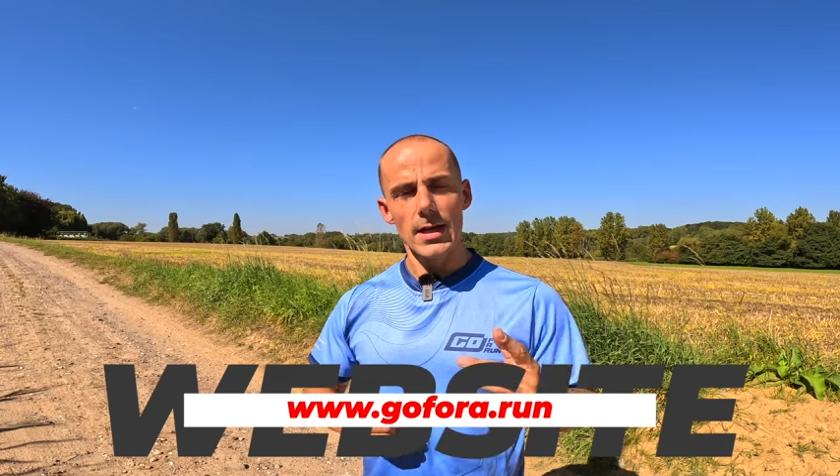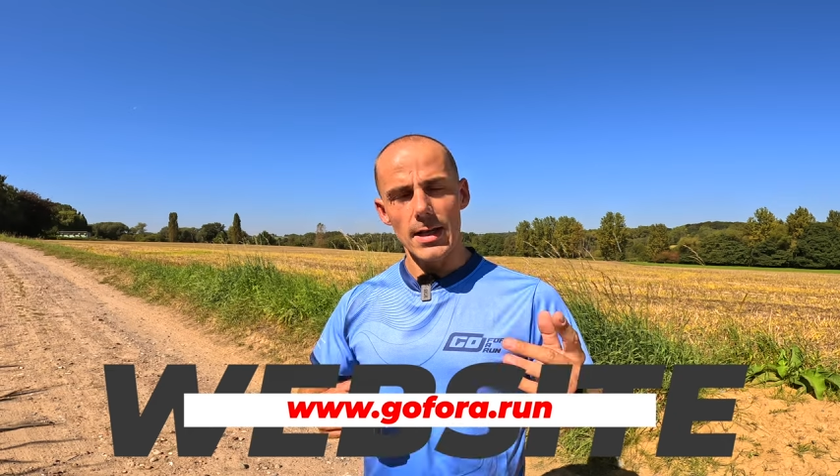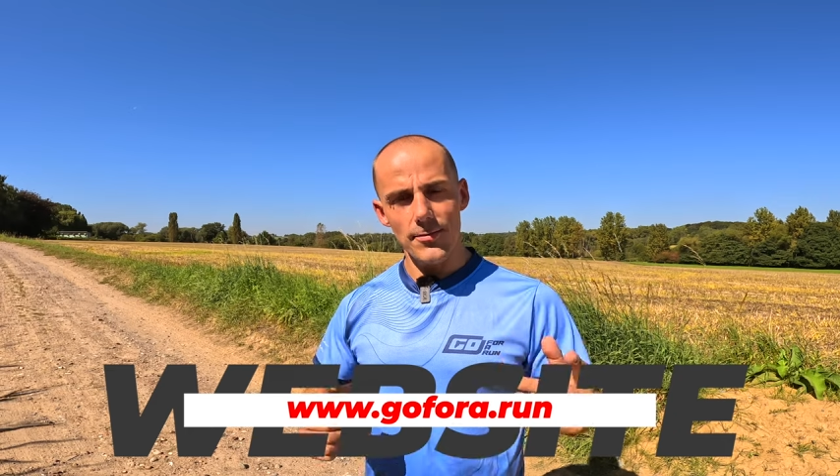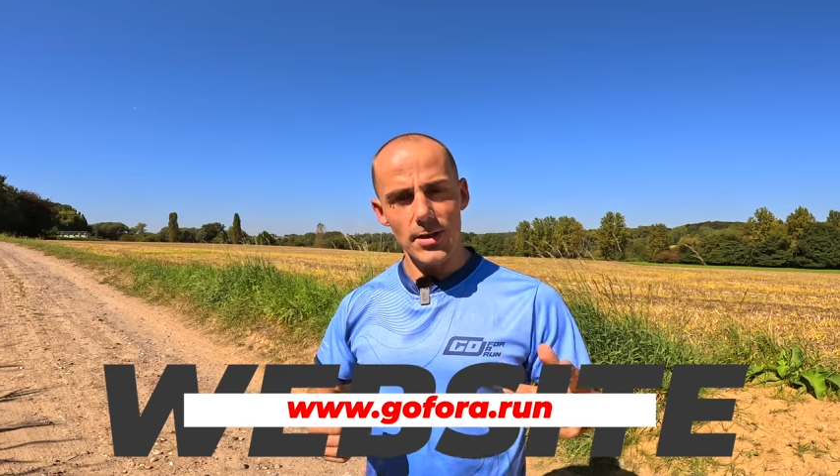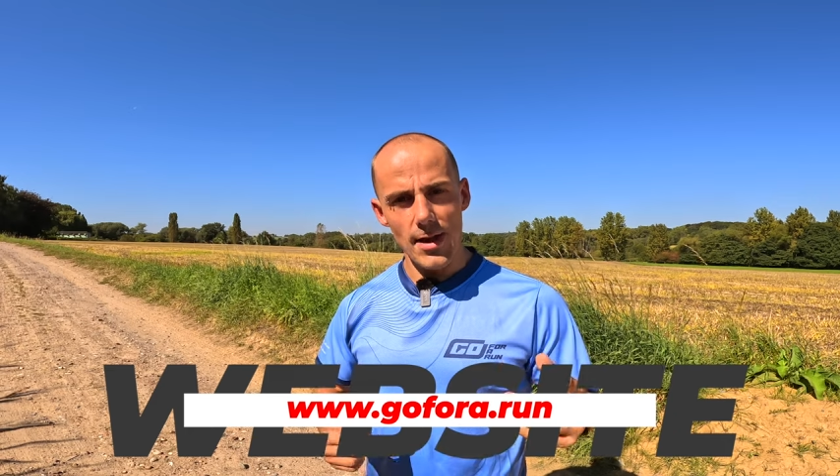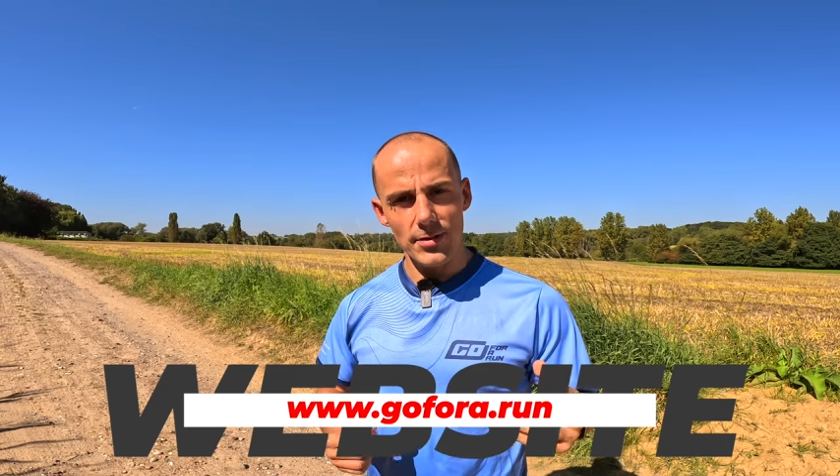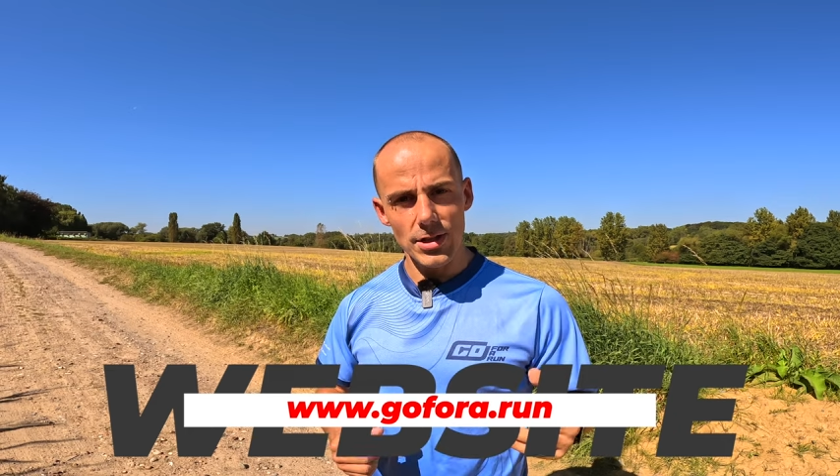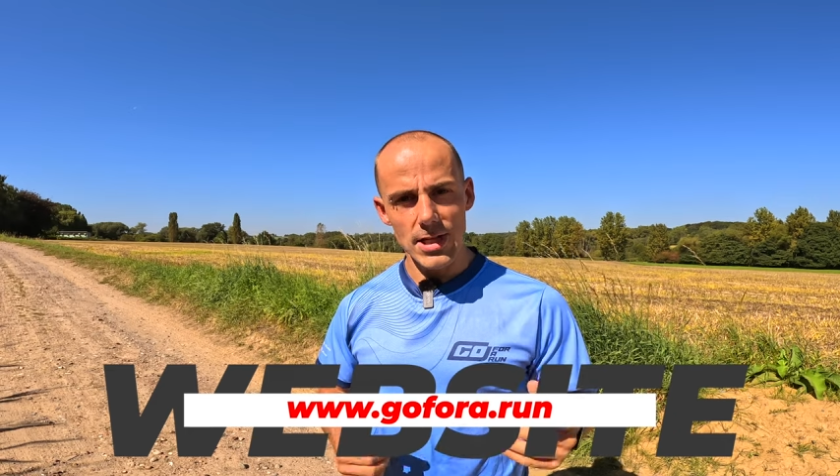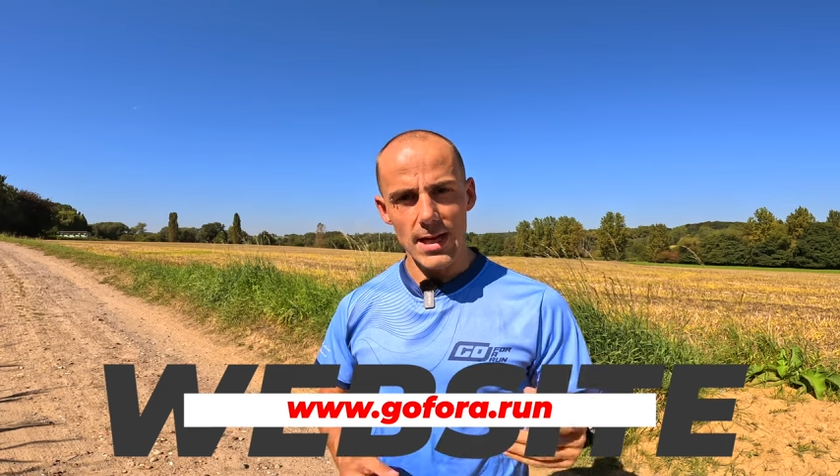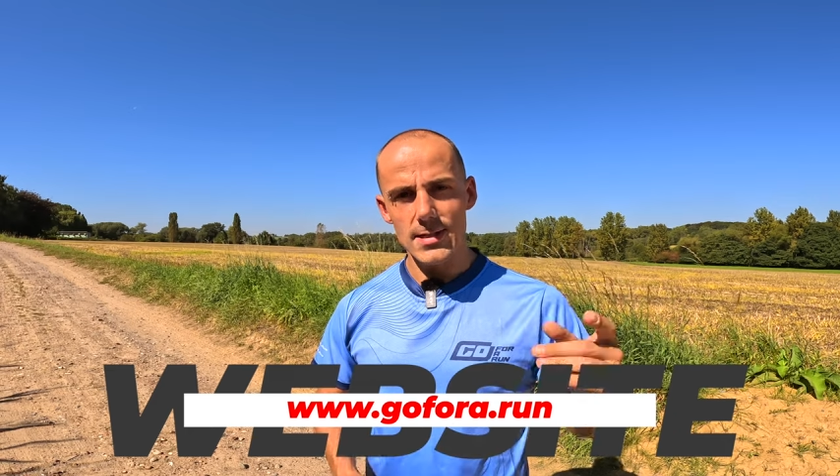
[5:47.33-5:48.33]
If you have the
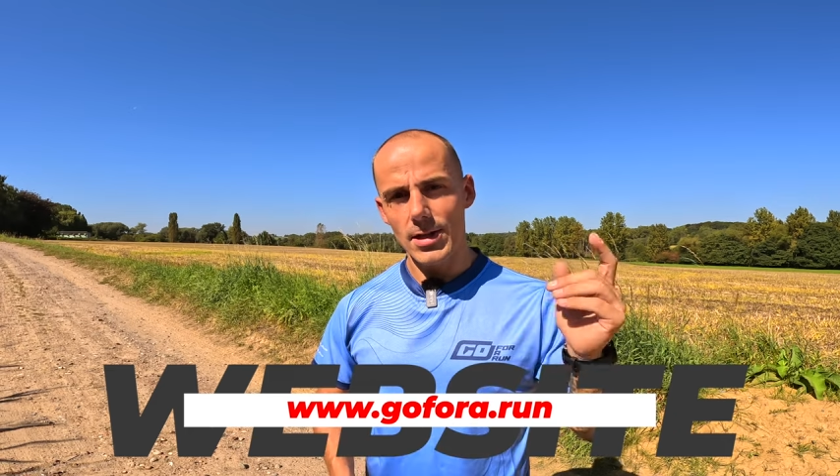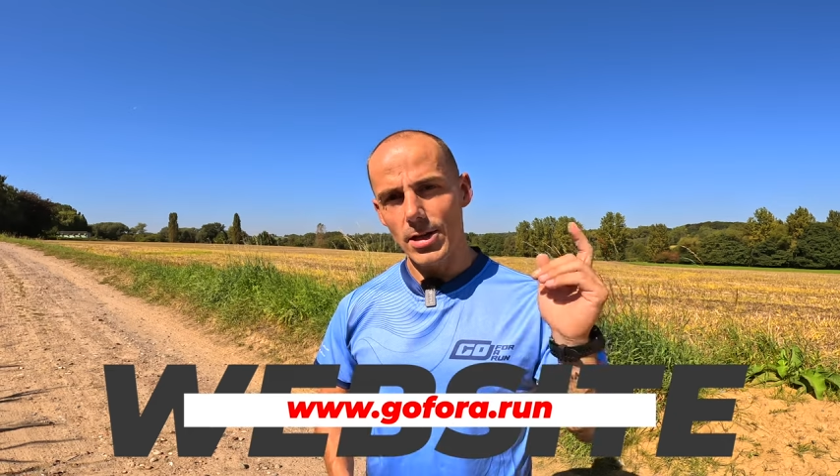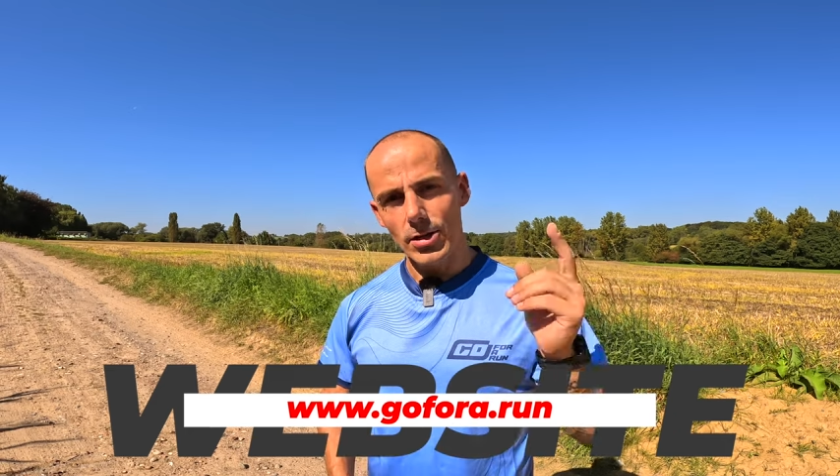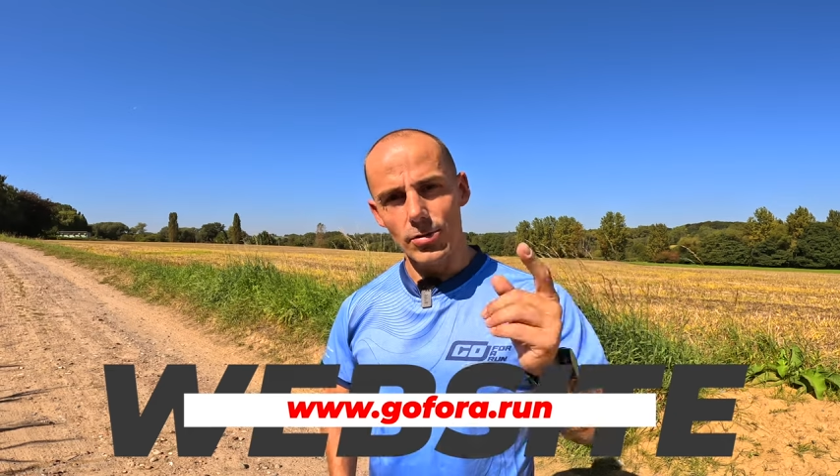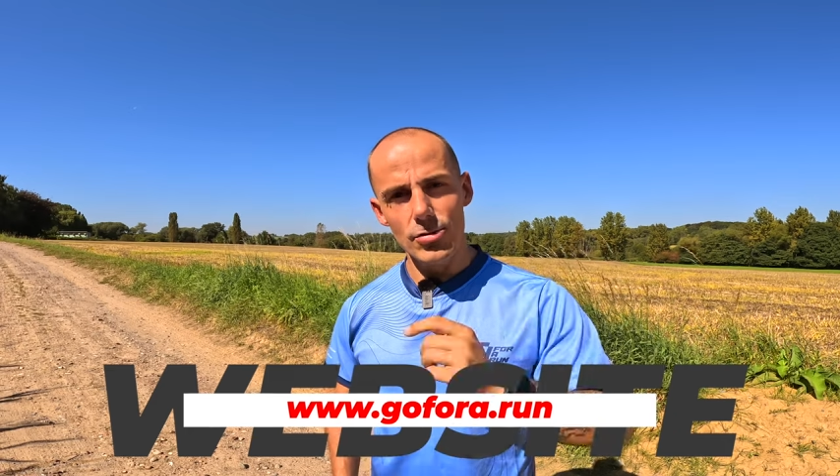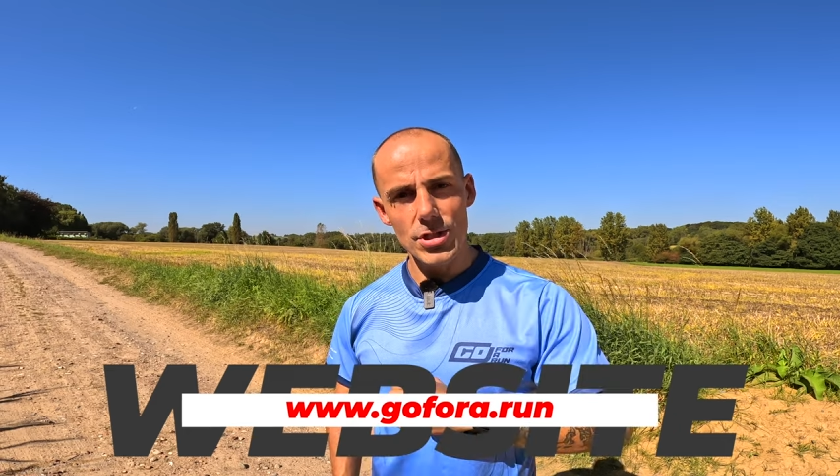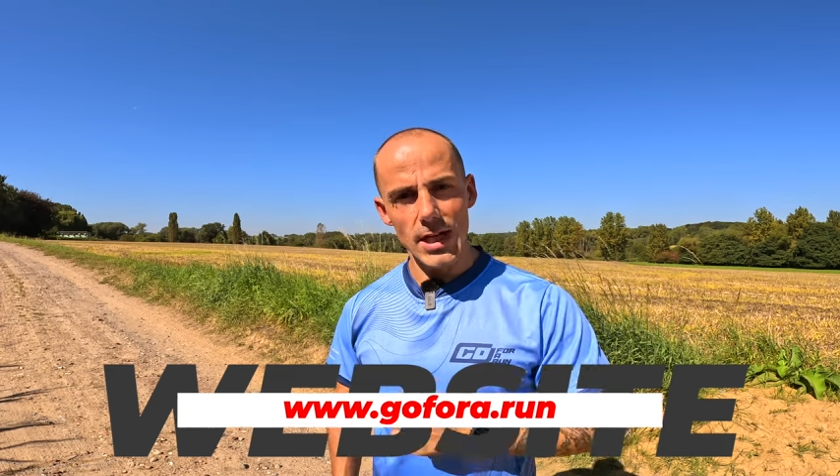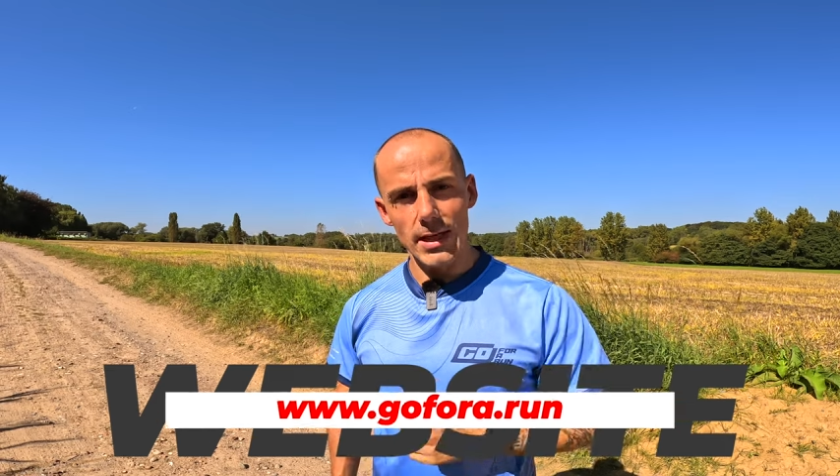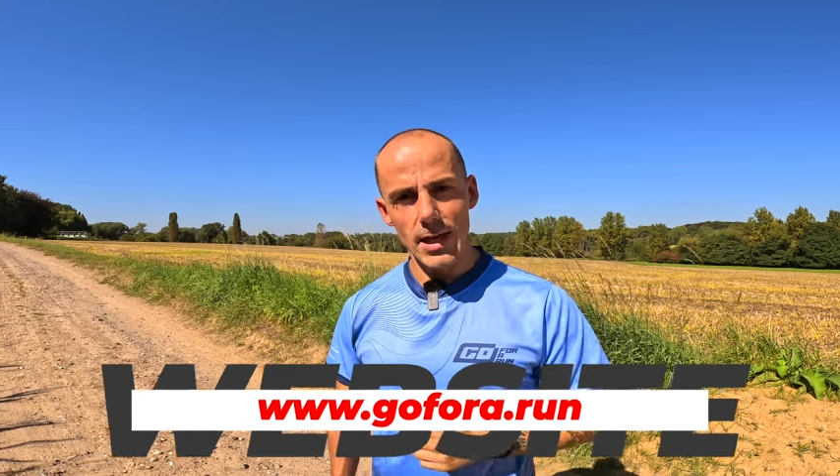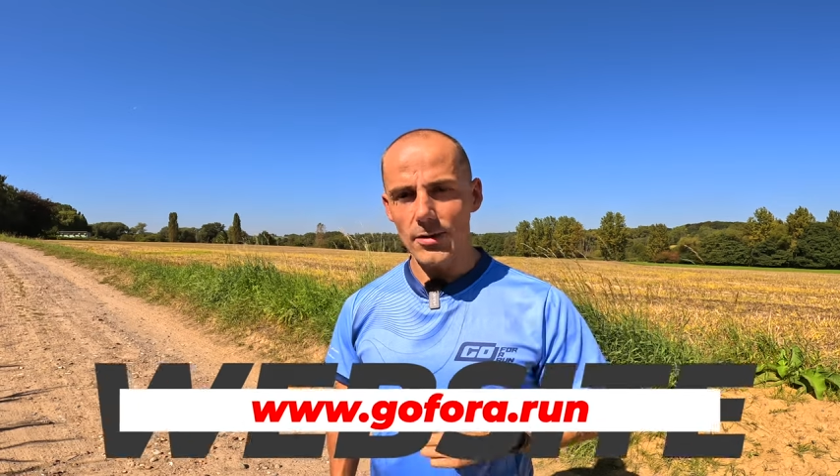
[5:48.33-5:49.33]
chance, do
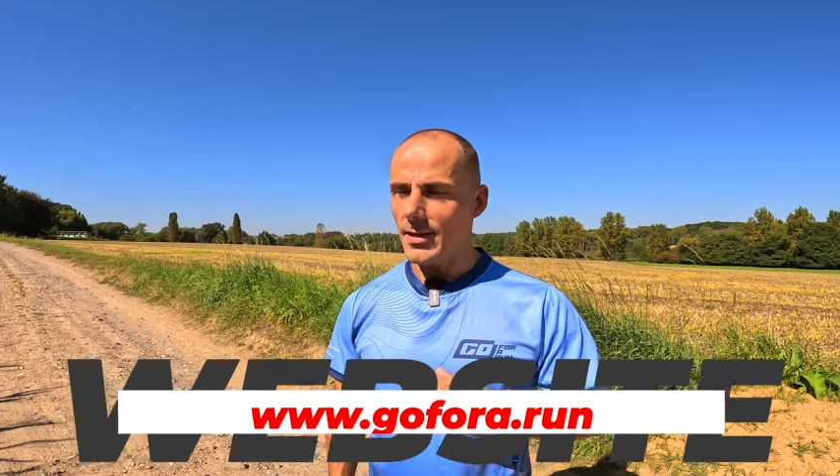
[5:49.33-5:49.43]
check it out